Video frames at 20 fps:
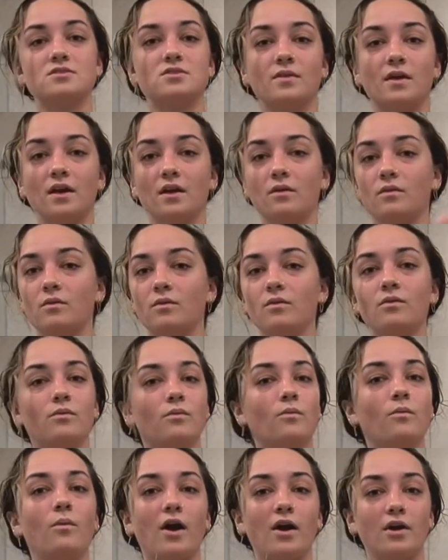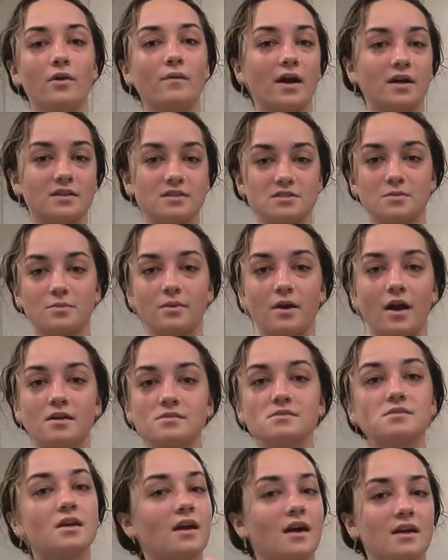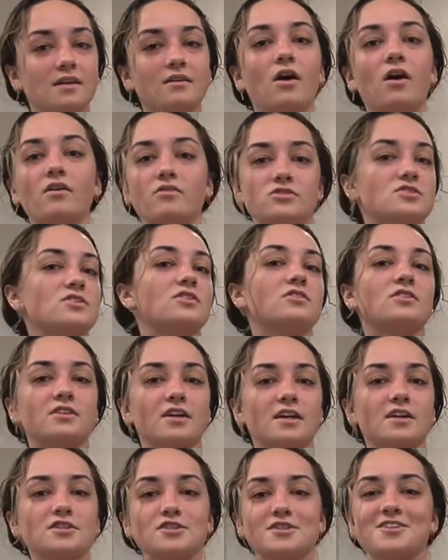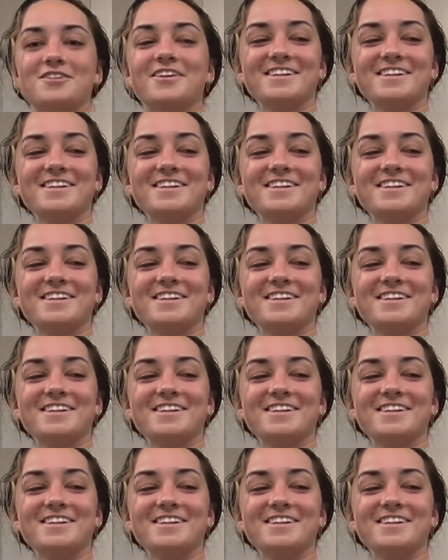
So like why are you acting surprised? Like, I obviously look like I just